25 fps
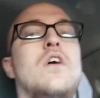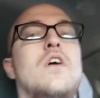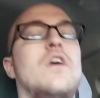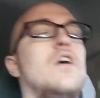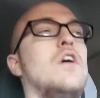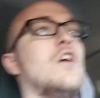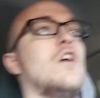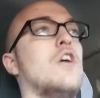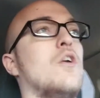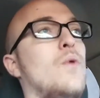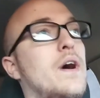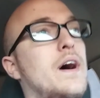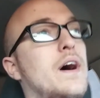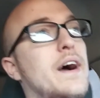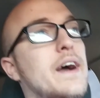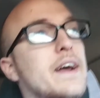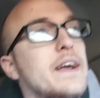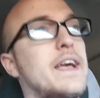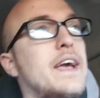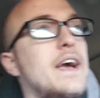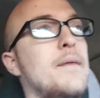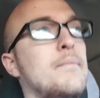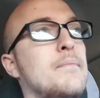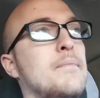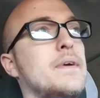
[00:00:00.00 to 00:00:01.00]
or why I
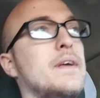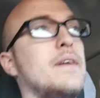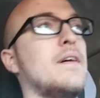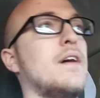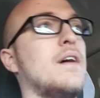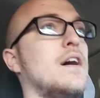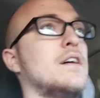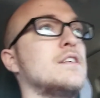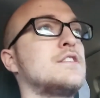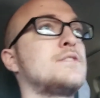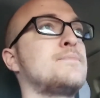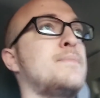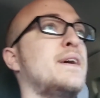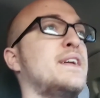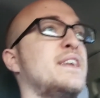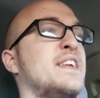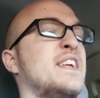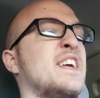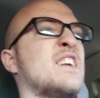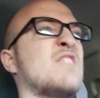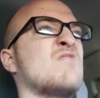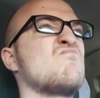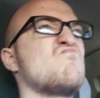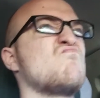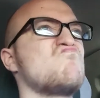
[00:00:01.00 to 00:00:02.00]
can't be uh,
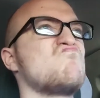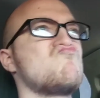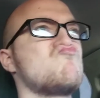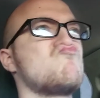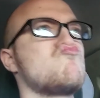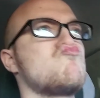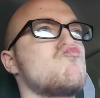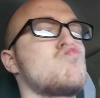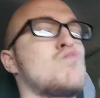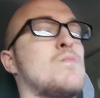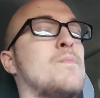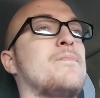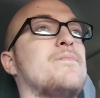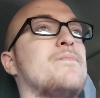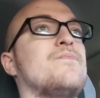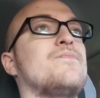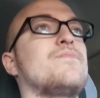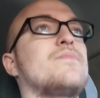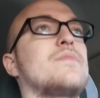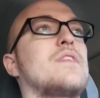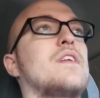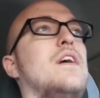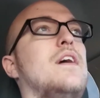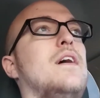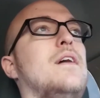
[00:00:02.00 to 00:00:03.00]
spending
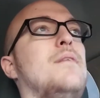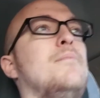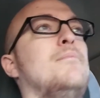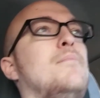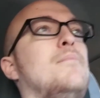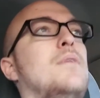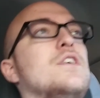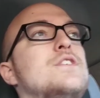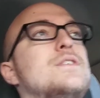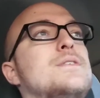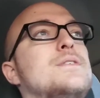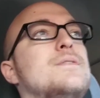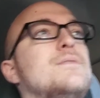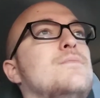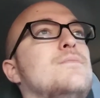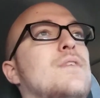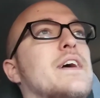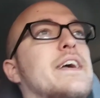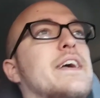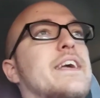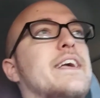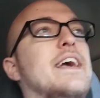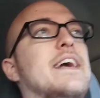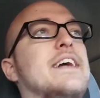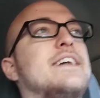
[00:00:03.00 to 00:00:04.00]
much
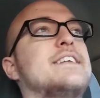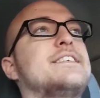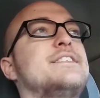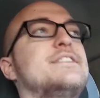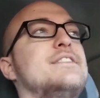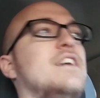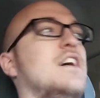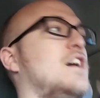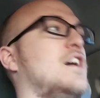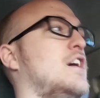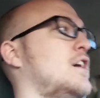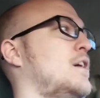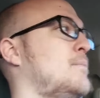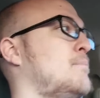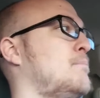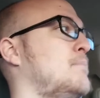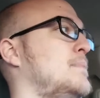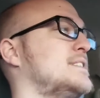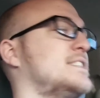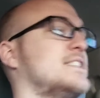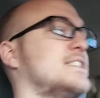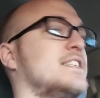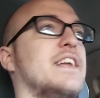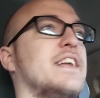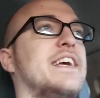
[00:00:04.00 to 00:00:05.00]
like ex uh,
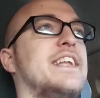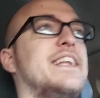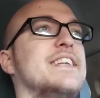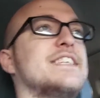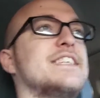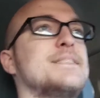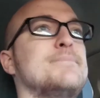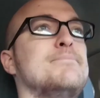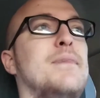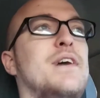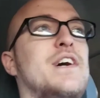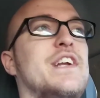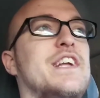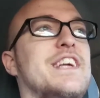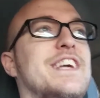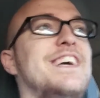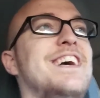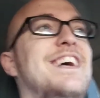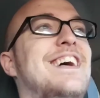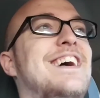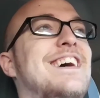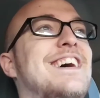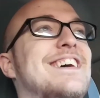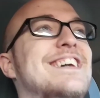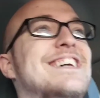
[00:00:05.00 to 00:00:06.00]
miscellaneous money.
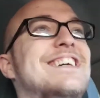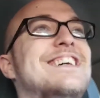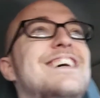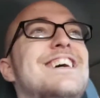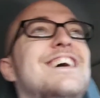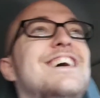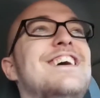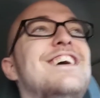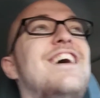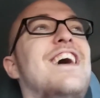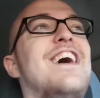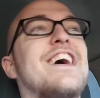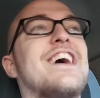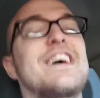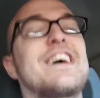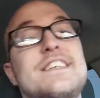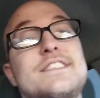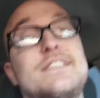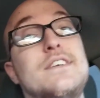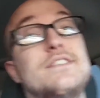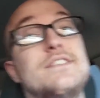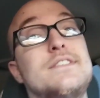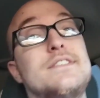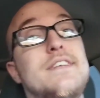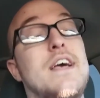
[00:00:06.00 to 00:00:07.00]
I gotta
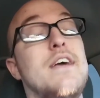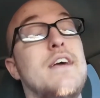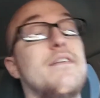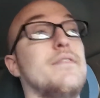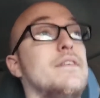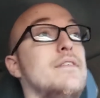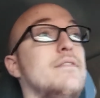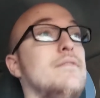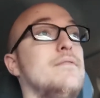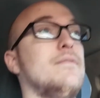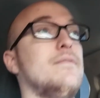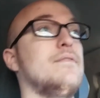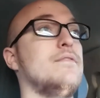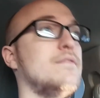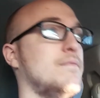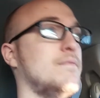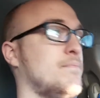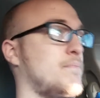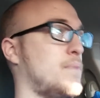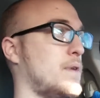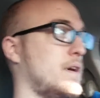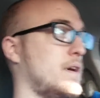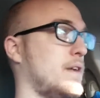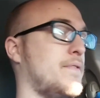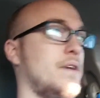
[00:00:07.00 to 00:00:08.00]
start saving,
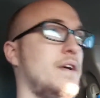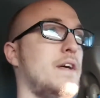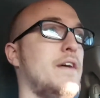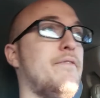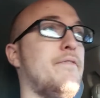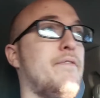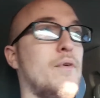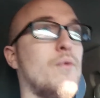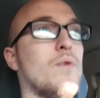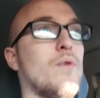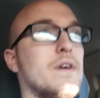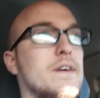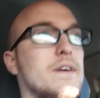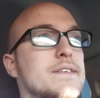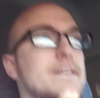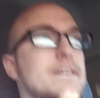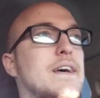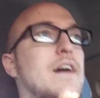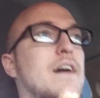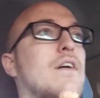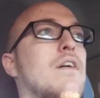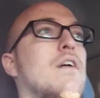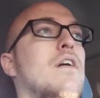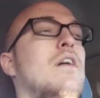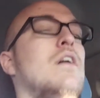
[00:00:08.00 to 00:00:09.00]
but if it, if it works out.